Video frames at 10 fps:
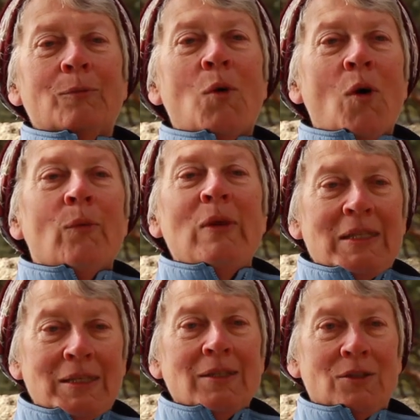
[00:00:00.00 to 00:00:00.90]
more
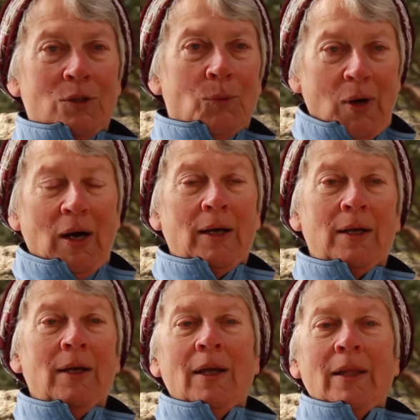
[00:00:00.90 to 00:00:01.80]
reasons to walk
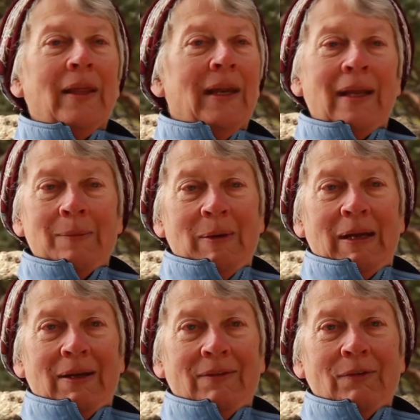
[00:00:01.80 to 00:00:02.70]
than
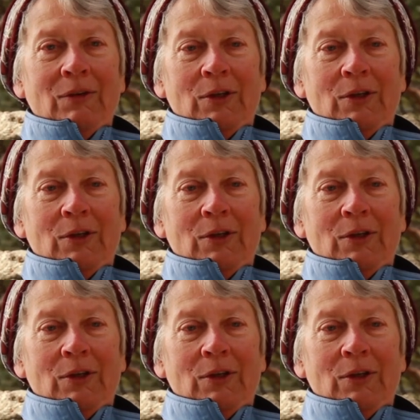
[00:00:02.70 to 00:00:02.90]
anybody I've ever